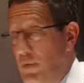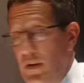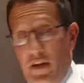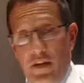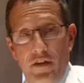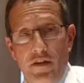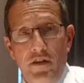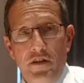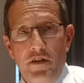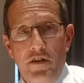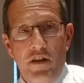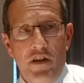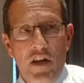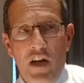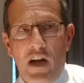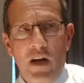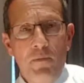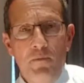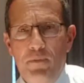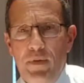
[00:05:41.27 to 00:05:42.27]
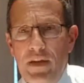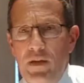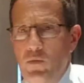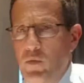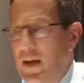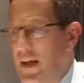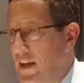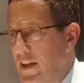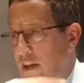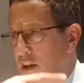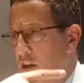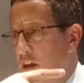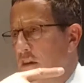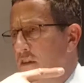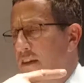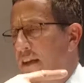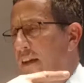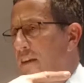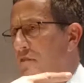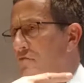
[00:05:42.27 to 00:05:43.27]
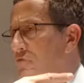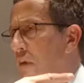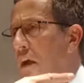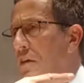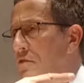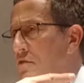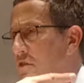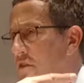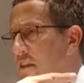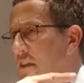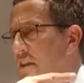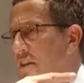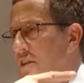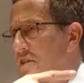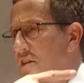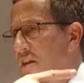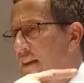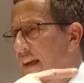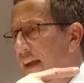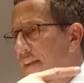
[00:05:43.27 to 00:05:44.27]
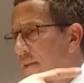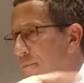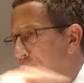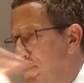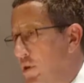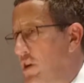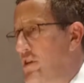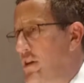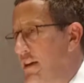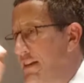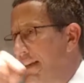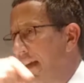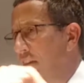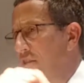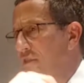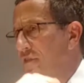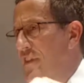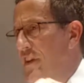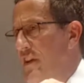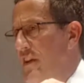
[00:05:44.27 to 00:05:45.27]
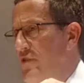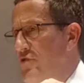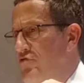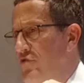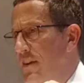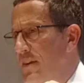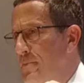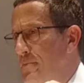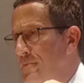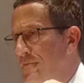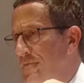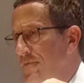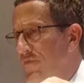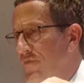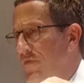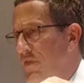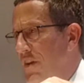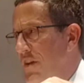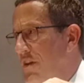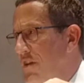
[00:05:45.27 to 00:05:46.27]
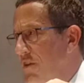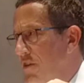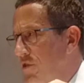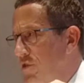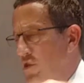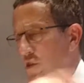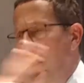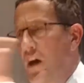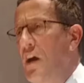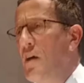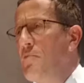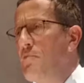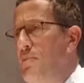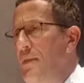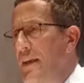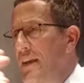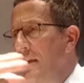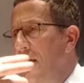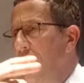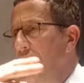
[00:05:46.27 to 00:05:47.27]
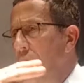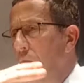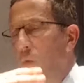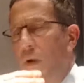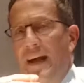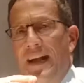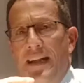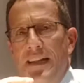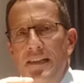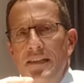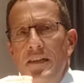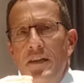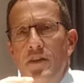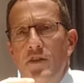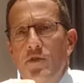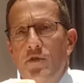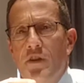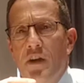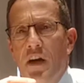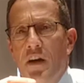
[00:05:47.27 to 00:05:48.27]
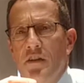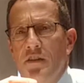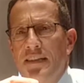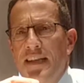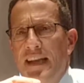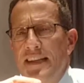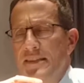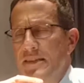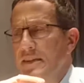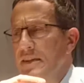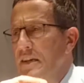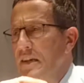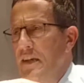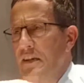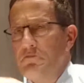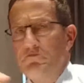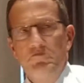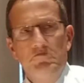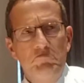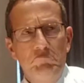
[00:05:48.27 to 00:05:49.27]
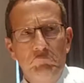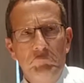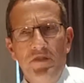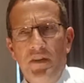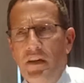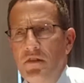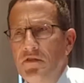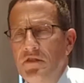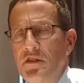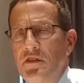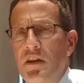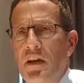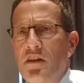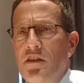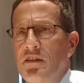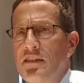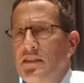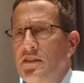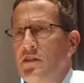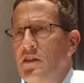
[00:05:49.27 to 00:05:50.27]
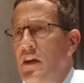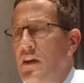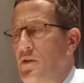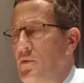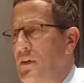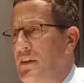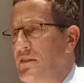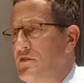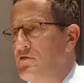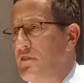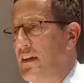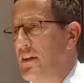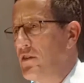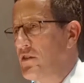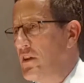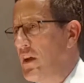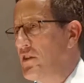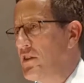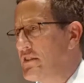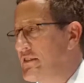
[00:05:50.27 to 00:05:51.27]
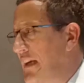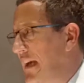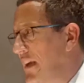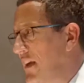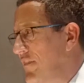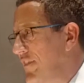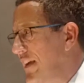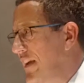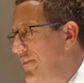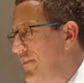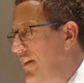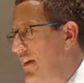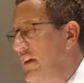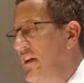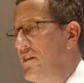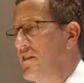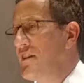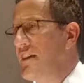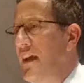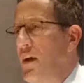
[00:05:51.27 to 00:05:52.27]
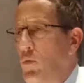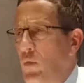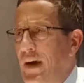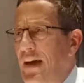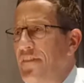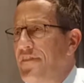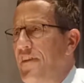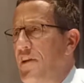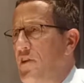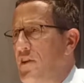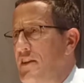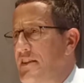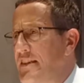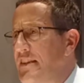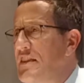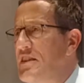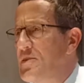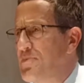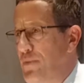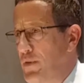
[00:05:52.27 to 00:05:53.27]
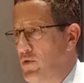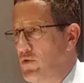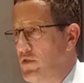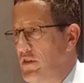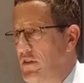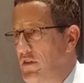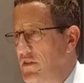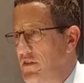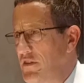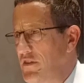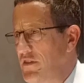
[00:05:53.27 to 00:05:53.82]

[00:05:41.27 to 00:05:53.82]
But you can't be while you can't get a road that's going to get the product out of the country. You can't be while you can't get, you know, you go to you go to Israel or go to Tel Aviv, you can get Wi-Fi on a teaspoon.